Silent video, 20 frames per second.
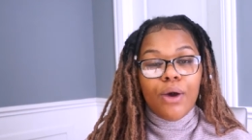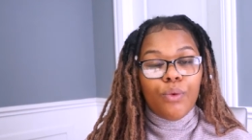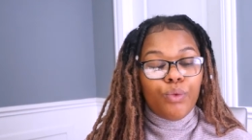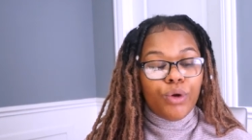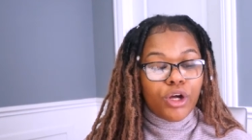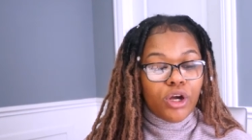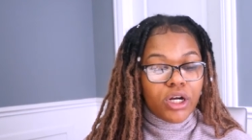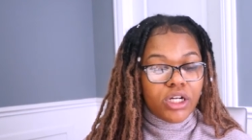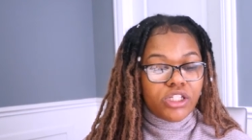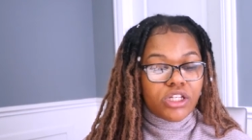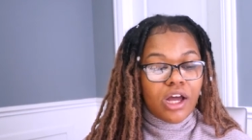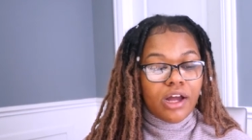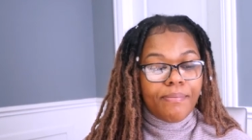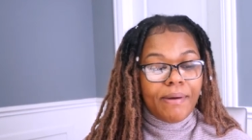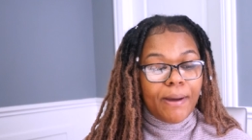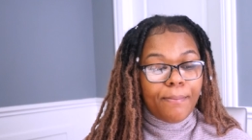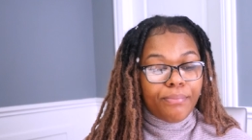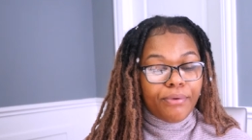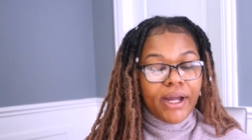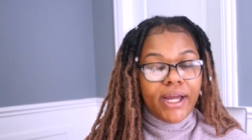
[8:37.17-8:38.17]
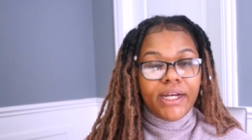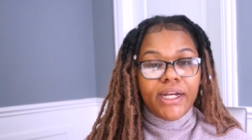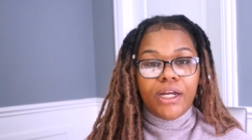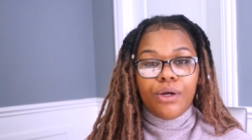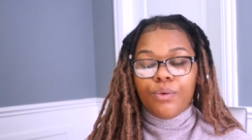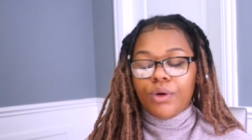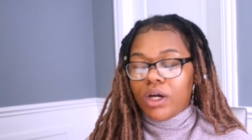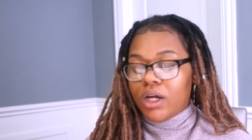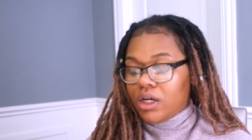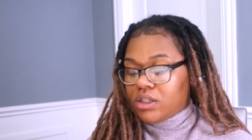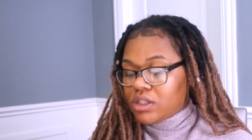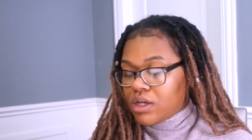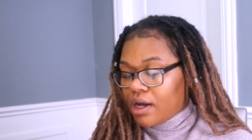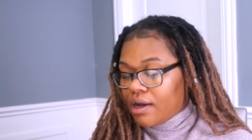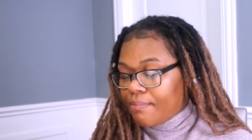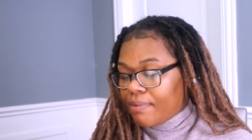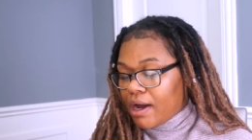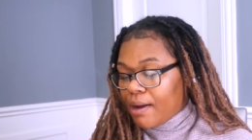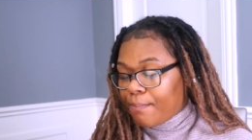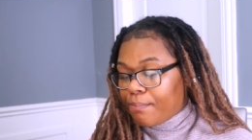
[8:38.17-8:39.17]
We're gonna talk about branding, we're gonna
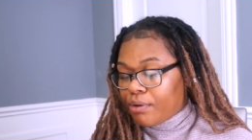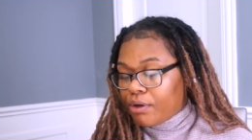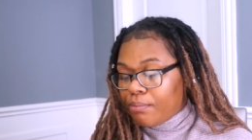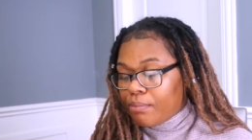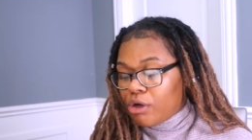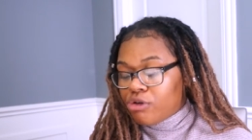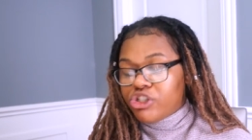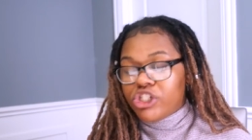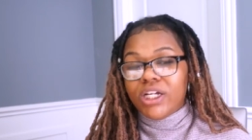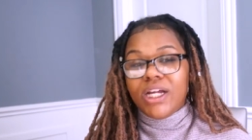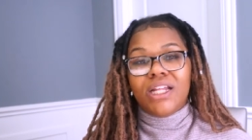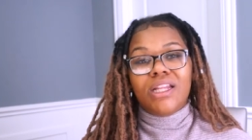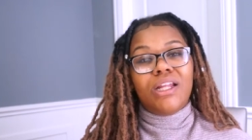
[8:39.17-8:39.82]
talk about promotion,